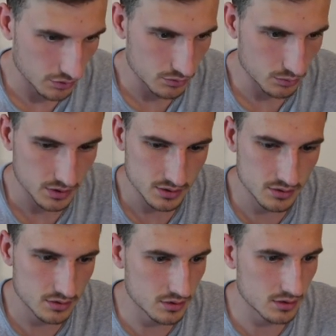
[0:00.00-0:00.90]
going to use all these
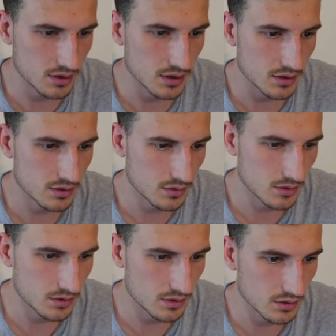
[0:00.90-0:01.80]
Ds, so I
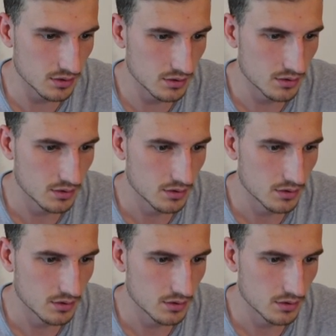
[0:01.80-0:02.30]
don't need that.